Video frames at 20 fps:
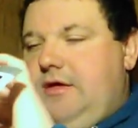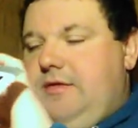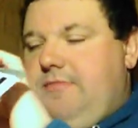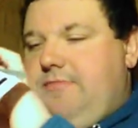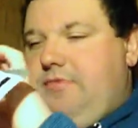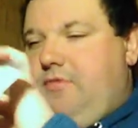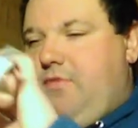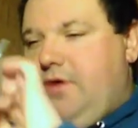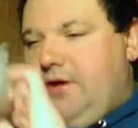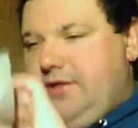
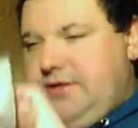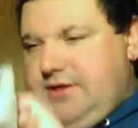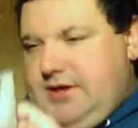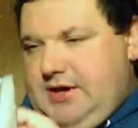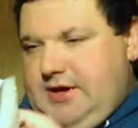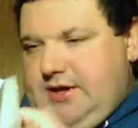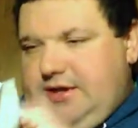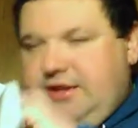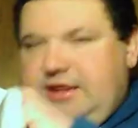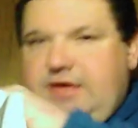But what
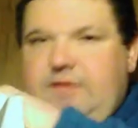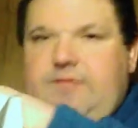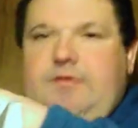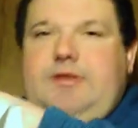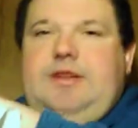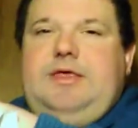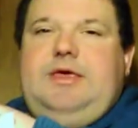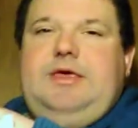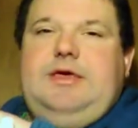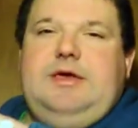
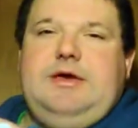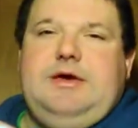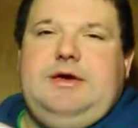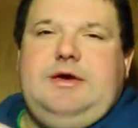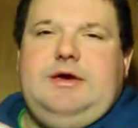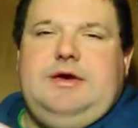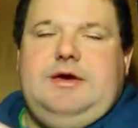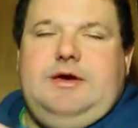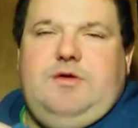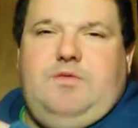DVD,
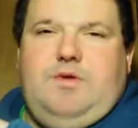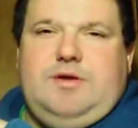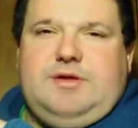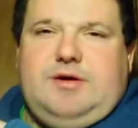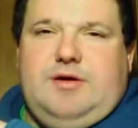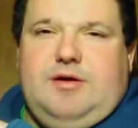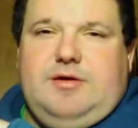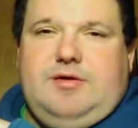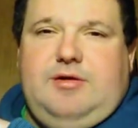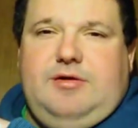what
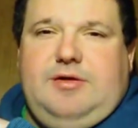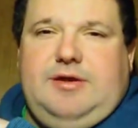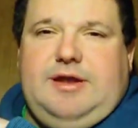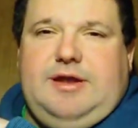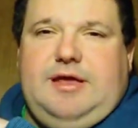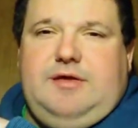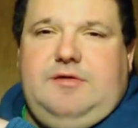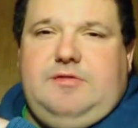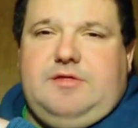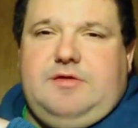cartoon did I
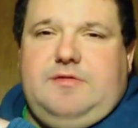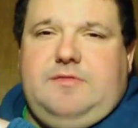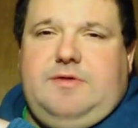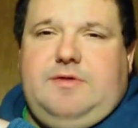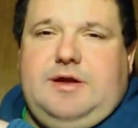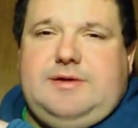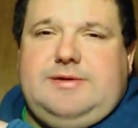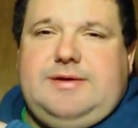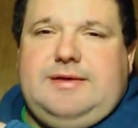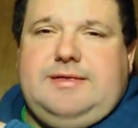used to
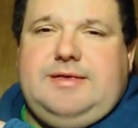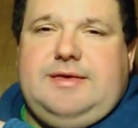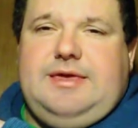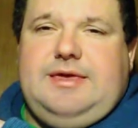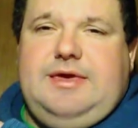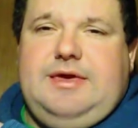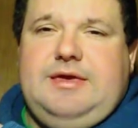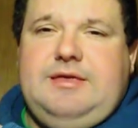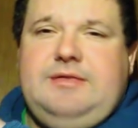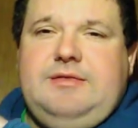watch as a
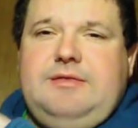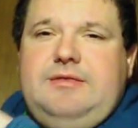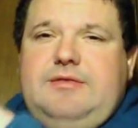kid?